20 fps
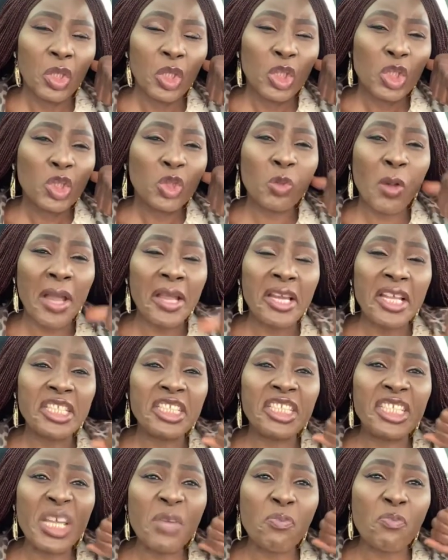You are in a
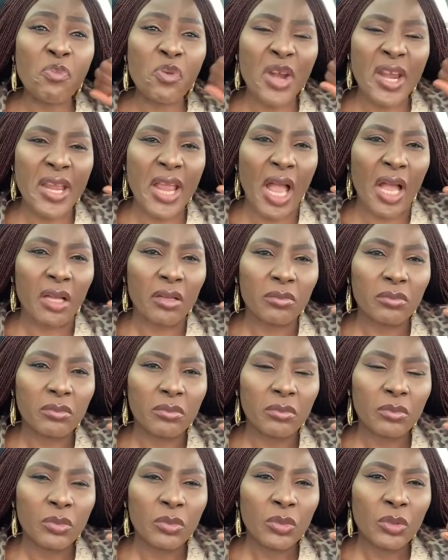deep prayer.
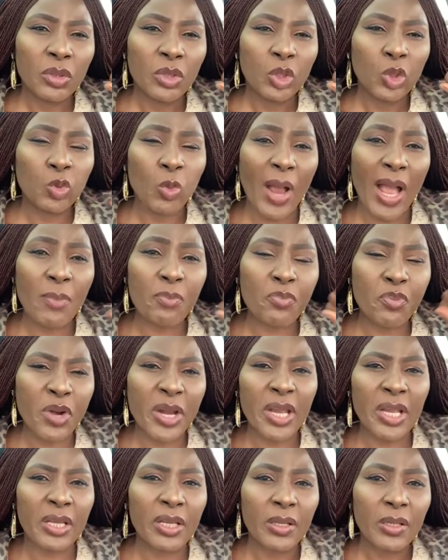You are
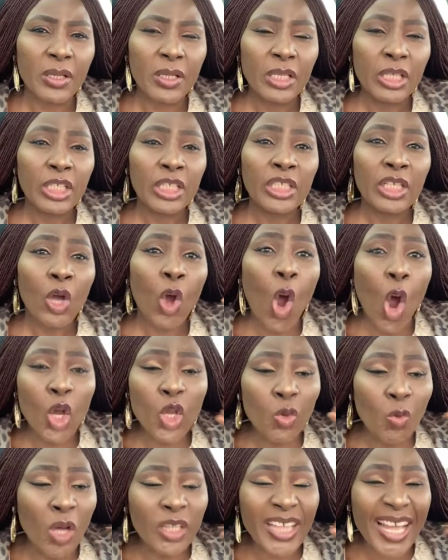praying. Or
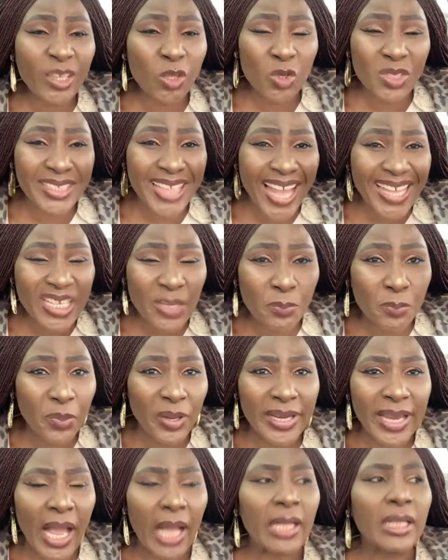you wanted to start the
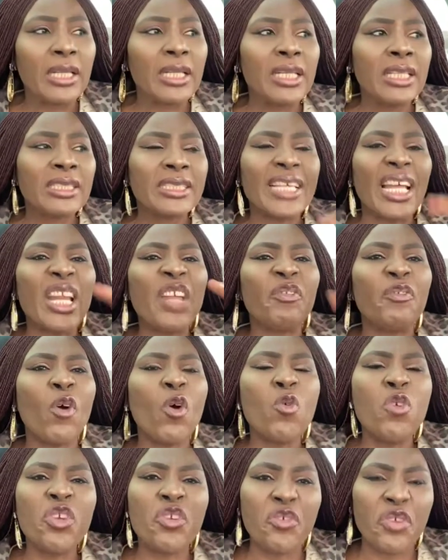prayer,
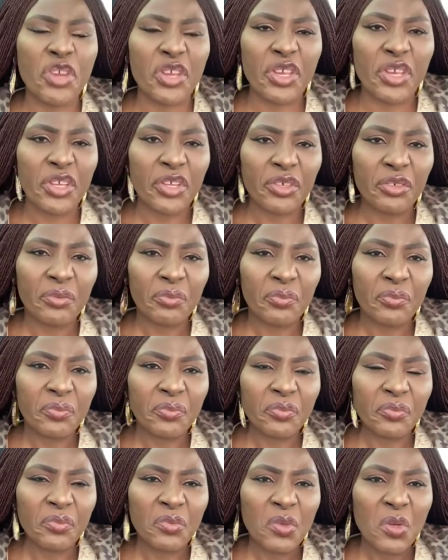telephone will ring.
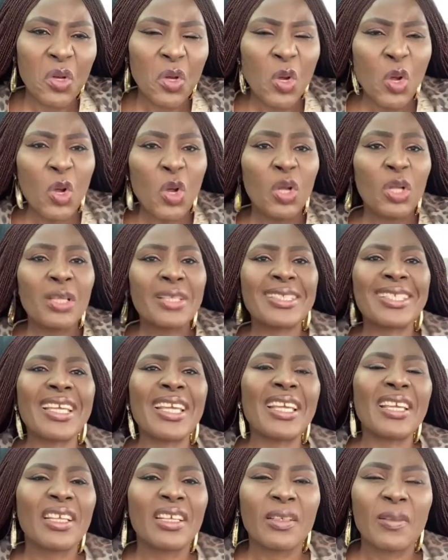
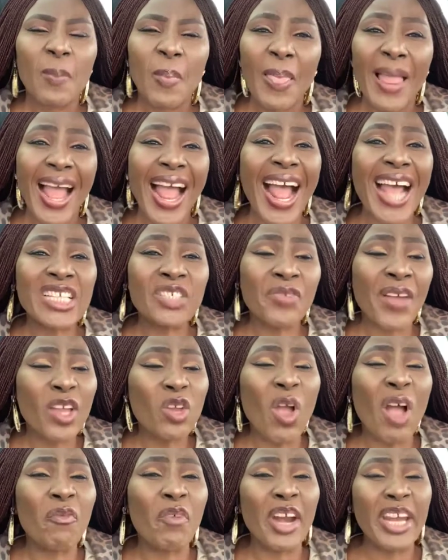See, as far as
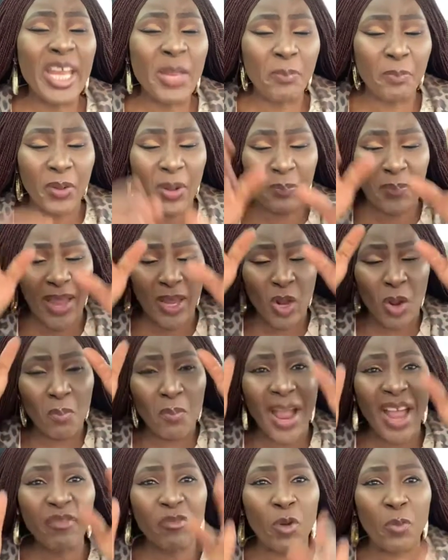you have already prepared your
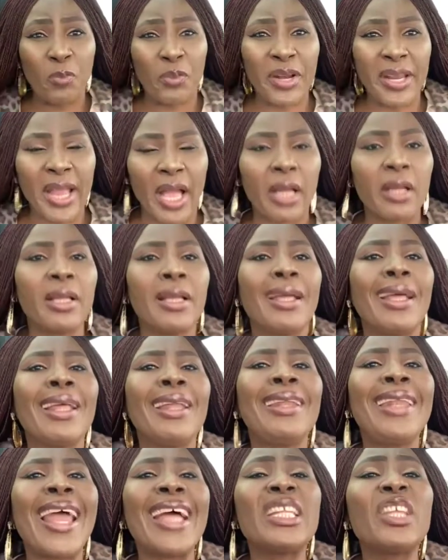mind for prayer,
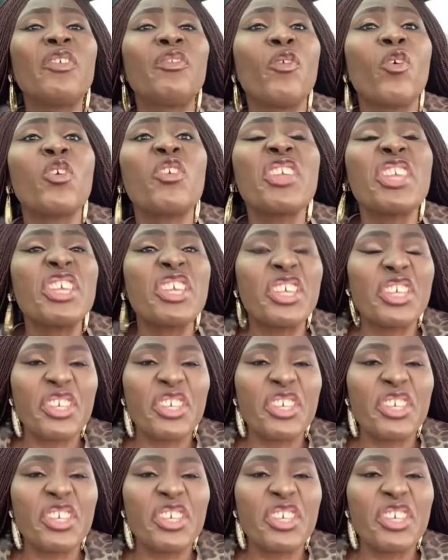let the phone ring.